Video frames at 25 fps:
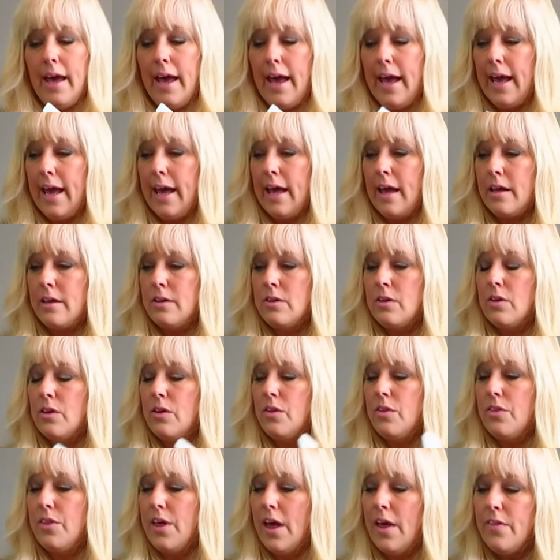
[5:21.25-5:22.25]
And
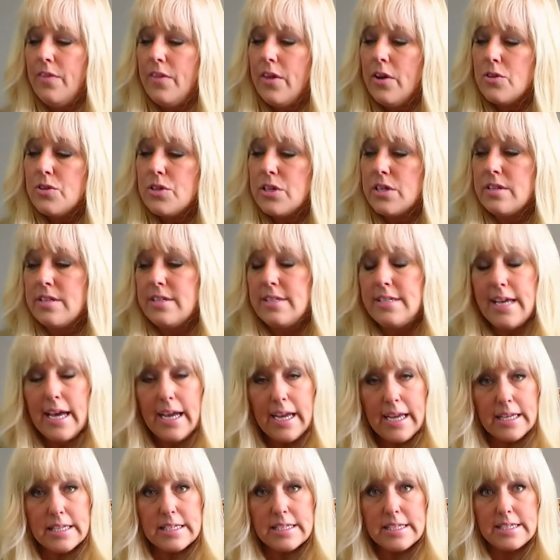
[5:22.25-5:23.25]
then there's a
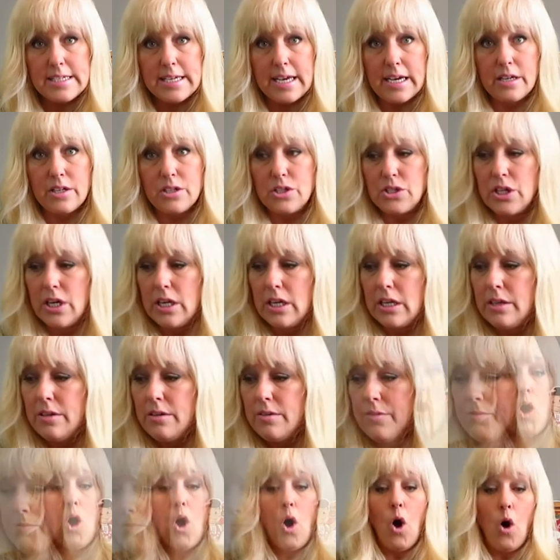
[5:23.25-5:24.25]
second section